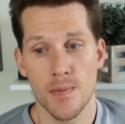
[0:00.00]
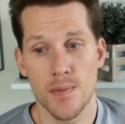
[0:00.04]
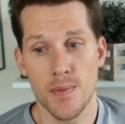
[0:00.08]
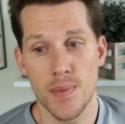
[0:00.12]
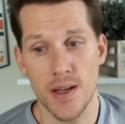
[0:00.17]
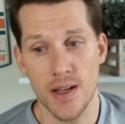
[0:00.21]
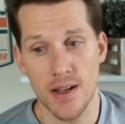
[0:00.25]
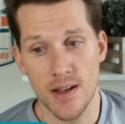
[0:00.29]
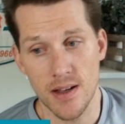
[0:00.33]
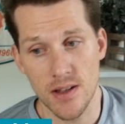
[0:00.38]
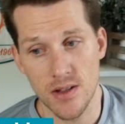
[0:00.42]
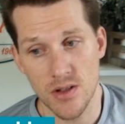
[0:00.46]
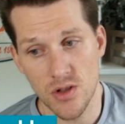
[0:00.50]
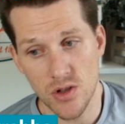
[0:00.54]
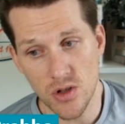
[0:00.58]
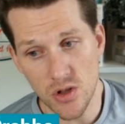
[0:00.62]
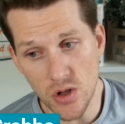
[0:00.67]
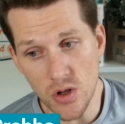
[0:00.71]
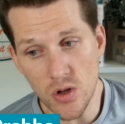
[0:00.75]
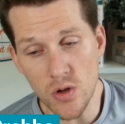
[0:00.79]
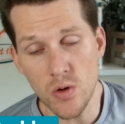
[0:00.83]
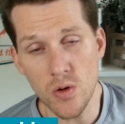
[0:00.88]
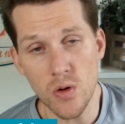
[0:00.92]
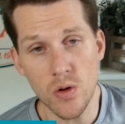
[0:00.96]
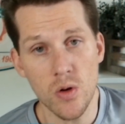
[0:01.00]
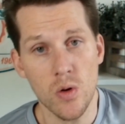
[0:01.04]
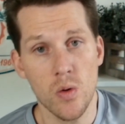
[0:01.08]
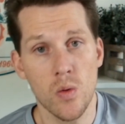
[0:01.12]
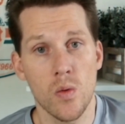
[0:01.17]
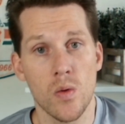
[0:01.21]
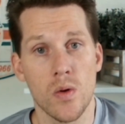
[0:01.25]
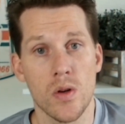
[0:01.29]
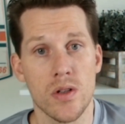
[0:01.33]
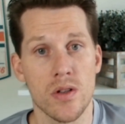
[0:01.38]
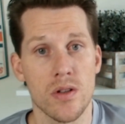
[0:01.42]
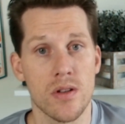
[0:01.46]
Because Duke
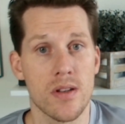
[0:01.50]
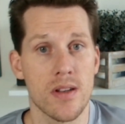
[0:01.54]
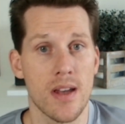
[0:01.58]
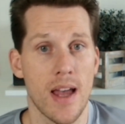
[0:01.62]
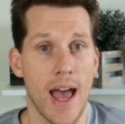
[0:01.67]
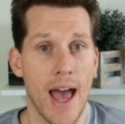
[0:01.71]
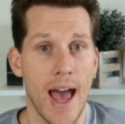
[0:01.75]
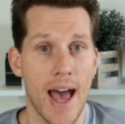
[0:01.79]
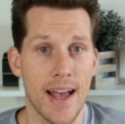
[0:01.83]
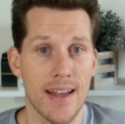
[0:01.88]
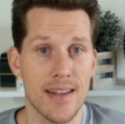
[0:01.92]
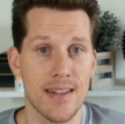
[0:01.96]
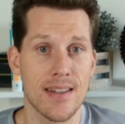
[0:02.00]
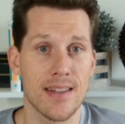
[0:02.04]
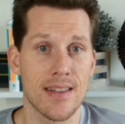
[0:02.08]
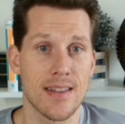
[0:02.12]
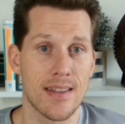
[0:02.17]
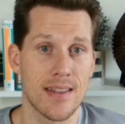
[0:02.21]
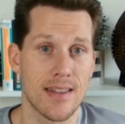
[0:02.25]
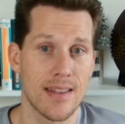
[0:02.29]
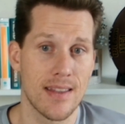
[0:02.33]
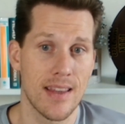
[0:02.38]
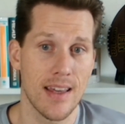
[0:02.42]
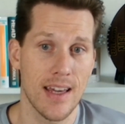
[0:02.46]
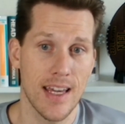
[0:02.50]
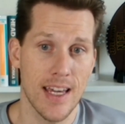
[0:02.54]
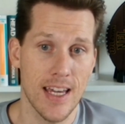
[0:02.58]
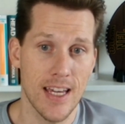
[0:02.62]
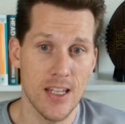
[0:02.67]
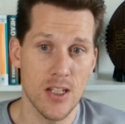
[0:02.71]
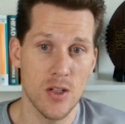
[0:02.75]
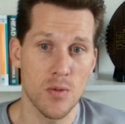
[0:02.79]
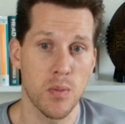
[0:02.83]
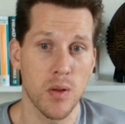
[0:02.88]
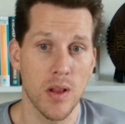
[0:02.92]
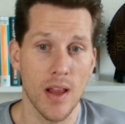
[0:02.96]
was, as
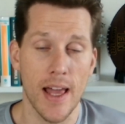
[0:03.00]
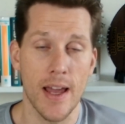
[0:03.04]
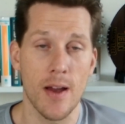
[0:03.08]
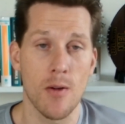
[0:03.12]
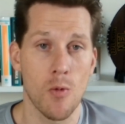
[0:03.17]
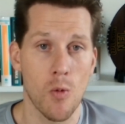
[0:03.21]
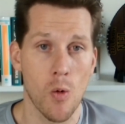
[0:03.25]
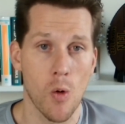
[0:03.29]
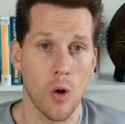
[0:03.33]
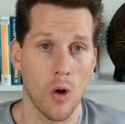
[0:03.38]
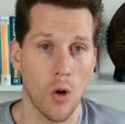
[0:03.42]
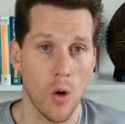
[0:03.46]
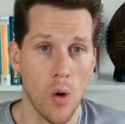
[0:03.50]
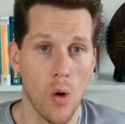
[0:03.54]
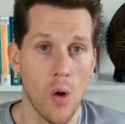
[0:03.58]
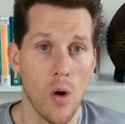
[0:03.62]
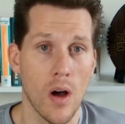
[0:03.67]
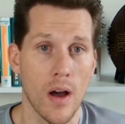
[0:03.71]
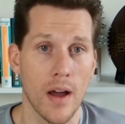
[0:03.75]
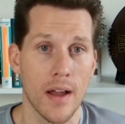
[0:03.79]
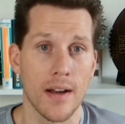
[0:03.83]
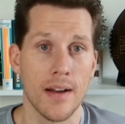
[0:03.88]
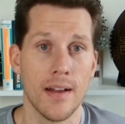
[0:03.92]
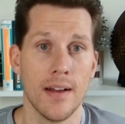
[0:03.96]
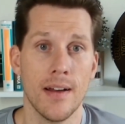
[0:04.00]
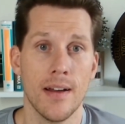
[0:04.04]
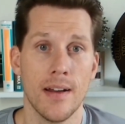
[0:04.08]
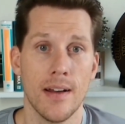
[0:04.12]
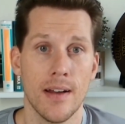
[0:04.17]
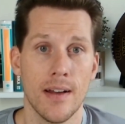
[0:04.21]
his play wore on,